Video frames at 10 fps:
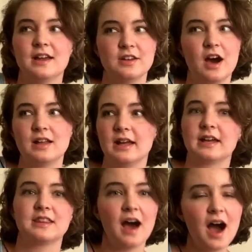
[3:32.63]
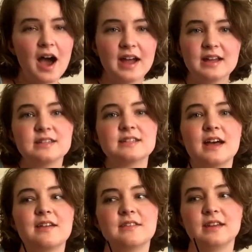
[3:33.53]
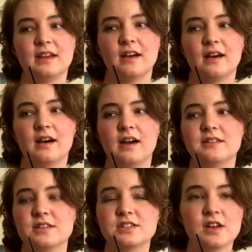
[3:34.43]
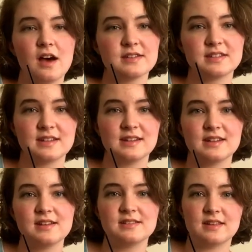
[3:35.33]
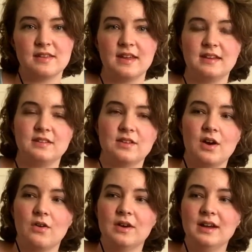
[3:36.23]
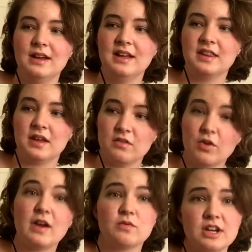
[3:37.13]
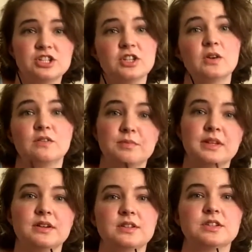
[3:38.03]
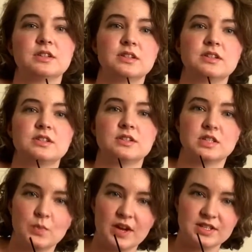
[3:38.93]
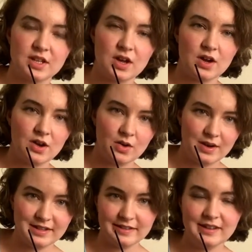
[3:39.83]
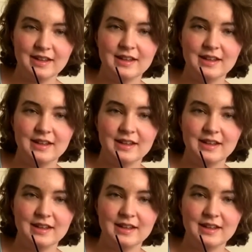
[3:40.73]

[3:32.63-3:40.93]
not like the ice and the sauces, and then, you know, right ratio of milk to espresso, and